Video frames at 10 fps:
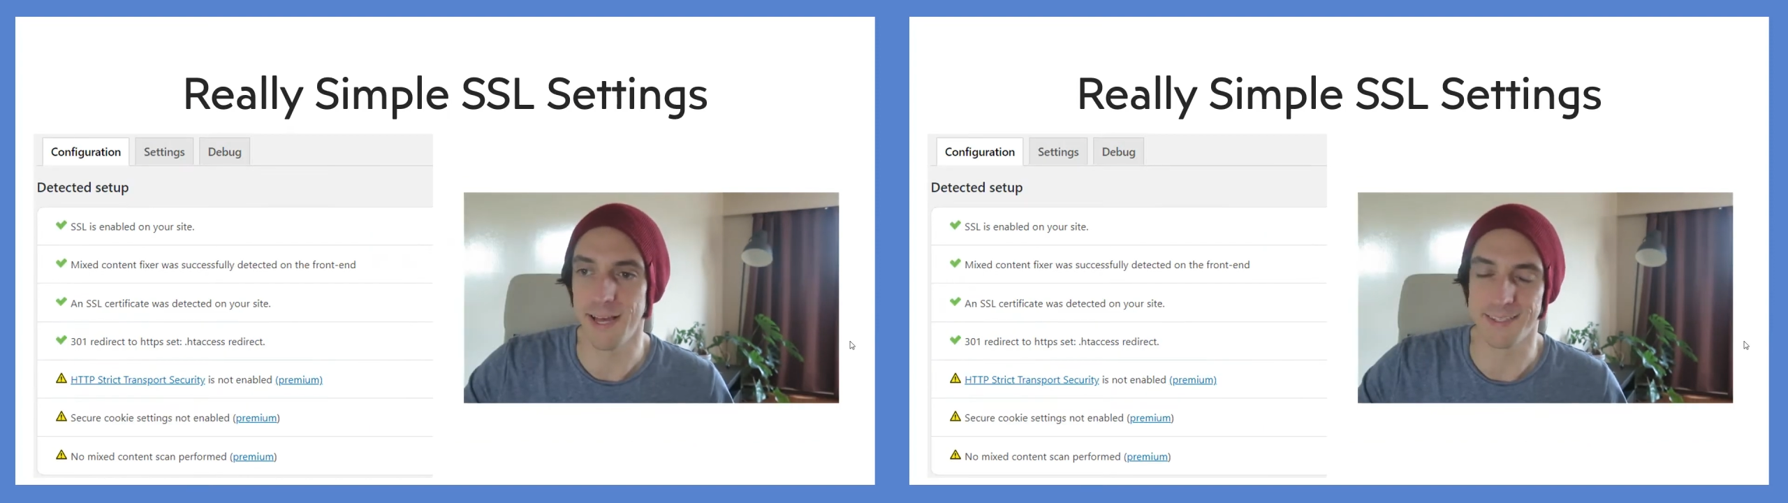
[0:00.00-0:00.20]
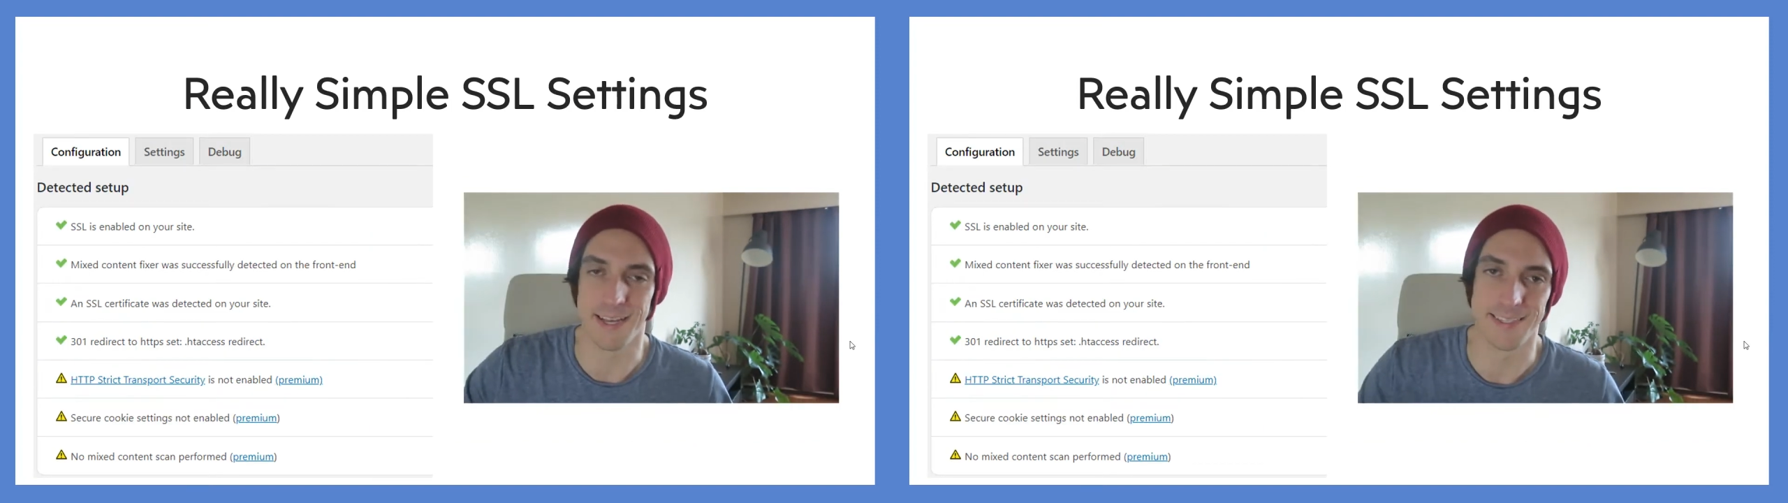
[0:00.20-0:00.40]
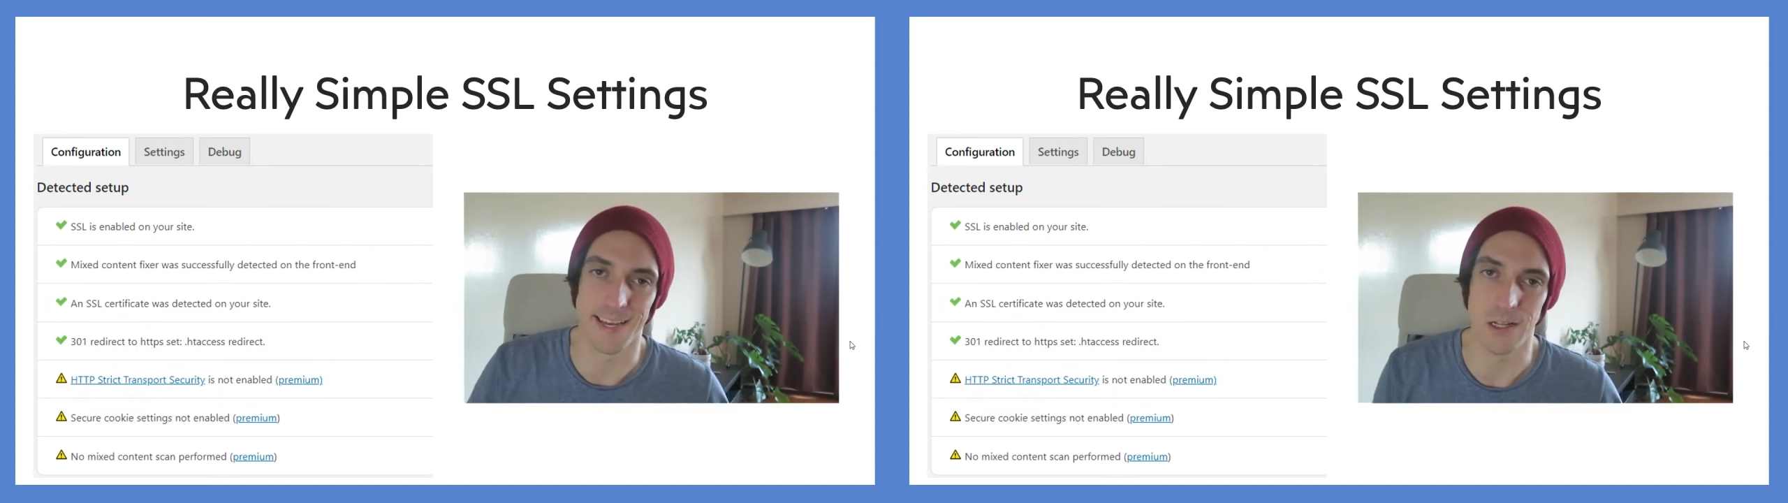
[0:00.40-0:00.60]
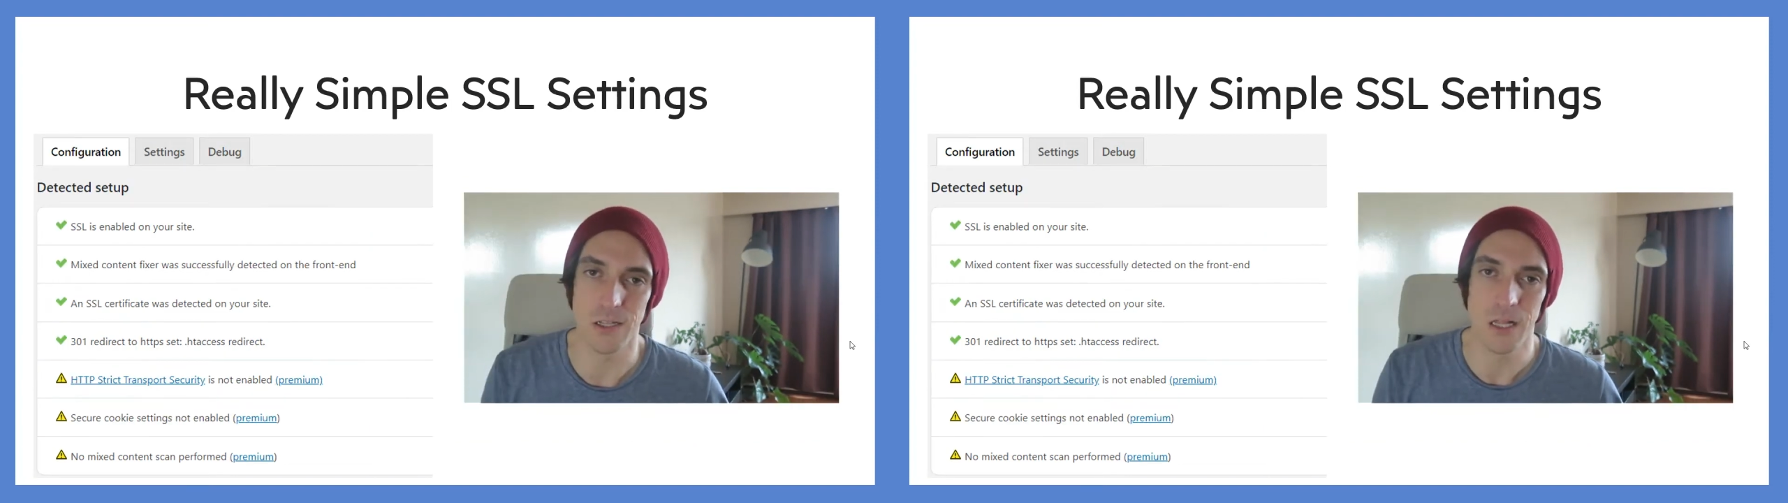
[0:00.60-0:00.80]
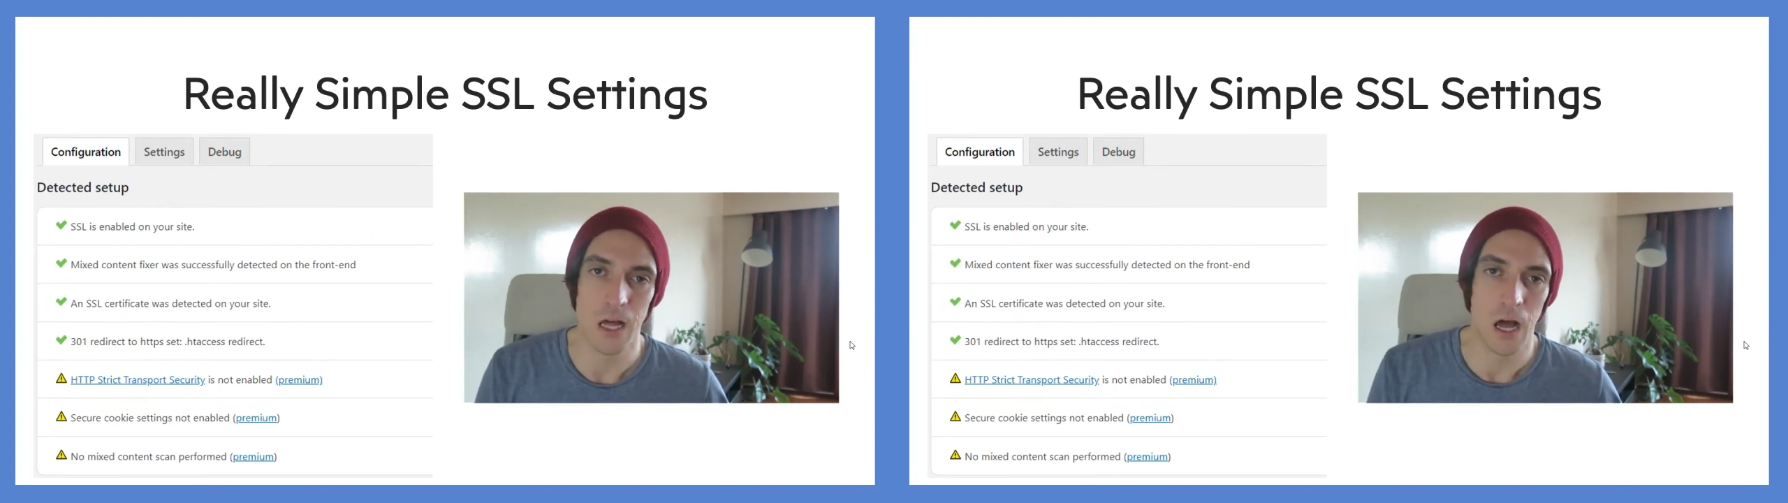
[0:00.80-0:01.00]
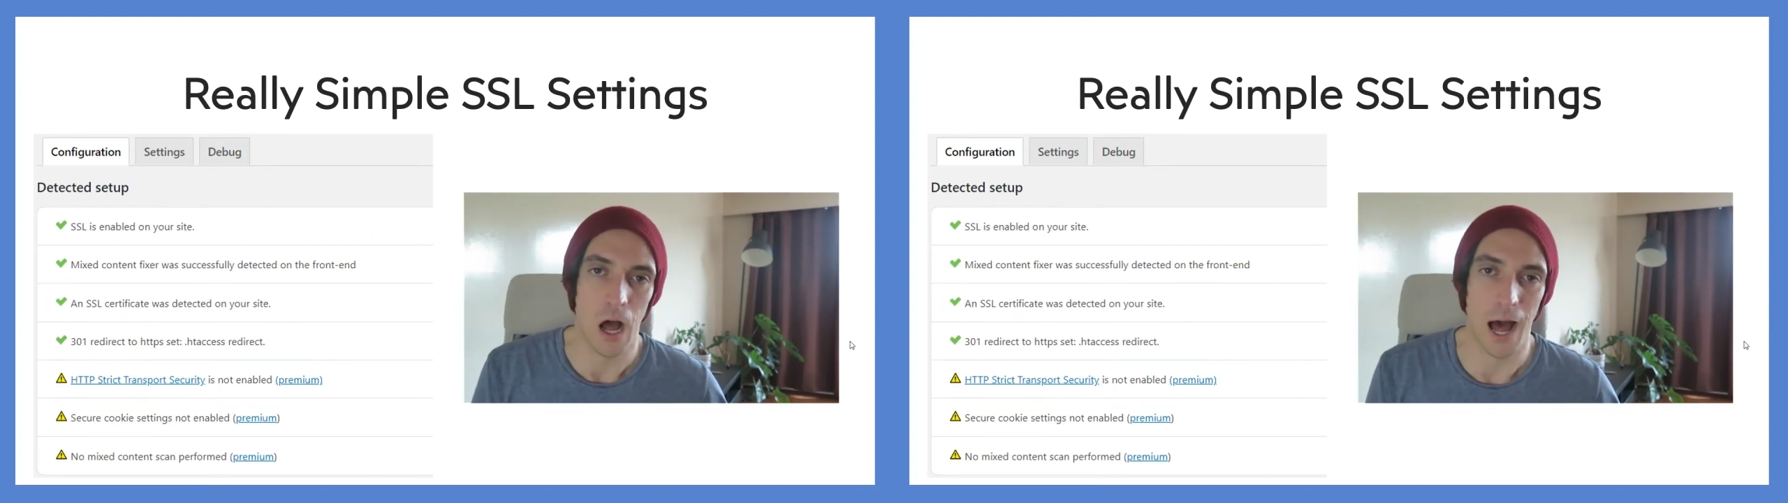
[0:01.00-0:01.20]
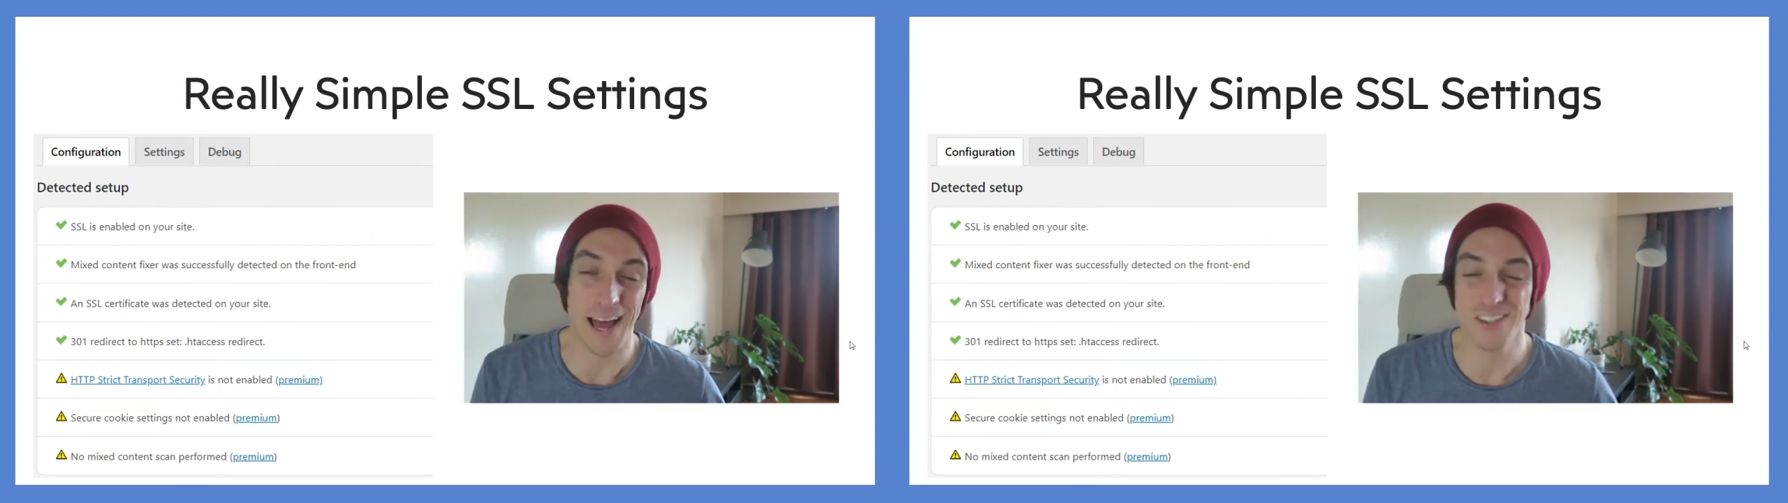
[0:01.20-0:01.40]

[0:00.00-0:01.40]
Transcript: SSL, I